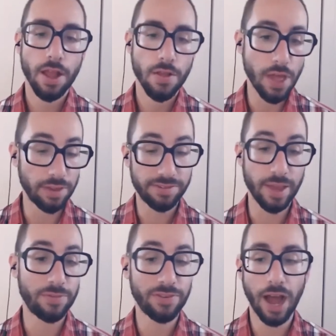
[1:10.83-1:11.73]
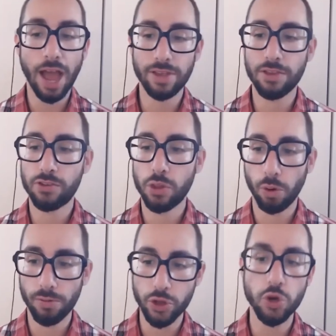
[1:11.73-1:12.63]
Then step five is the
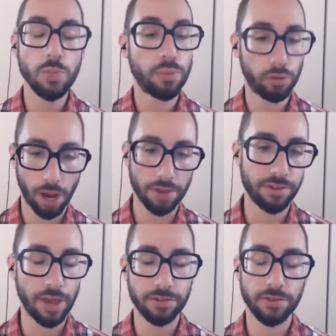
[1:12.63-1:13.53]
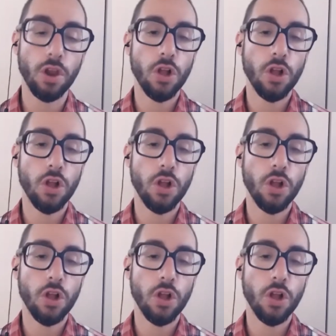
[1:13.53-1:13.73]
review process.